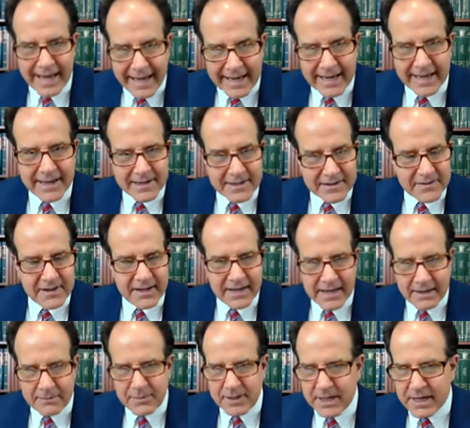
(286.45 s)
And
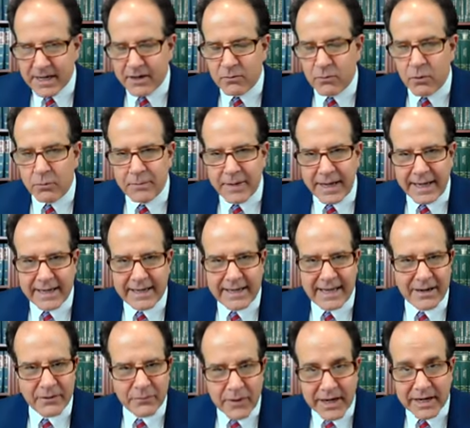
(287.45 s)
the ABA will make
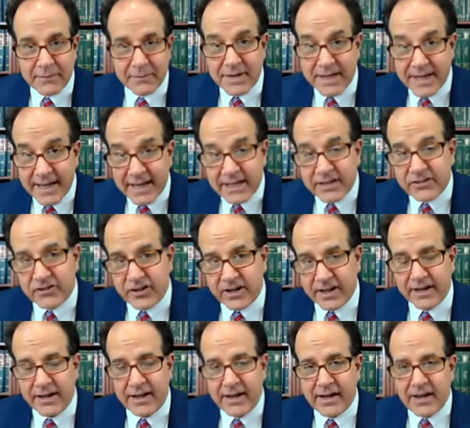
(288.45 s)
a
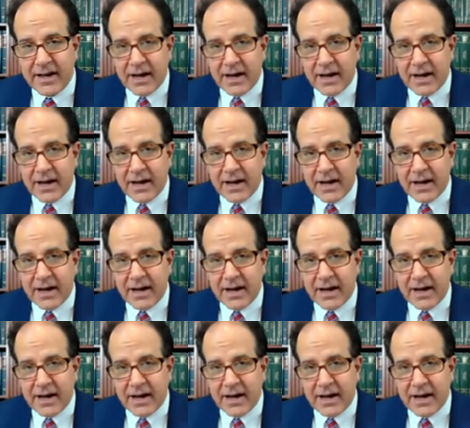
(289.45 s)
recommendation